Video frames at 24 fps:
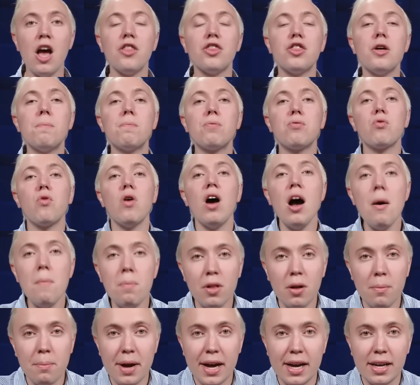The
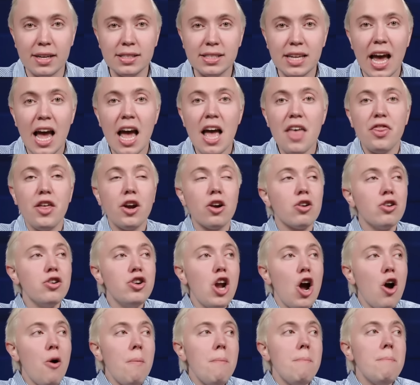problem is there are
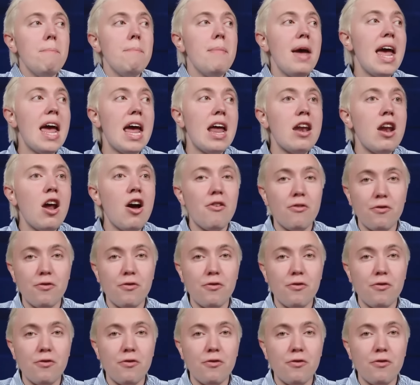no men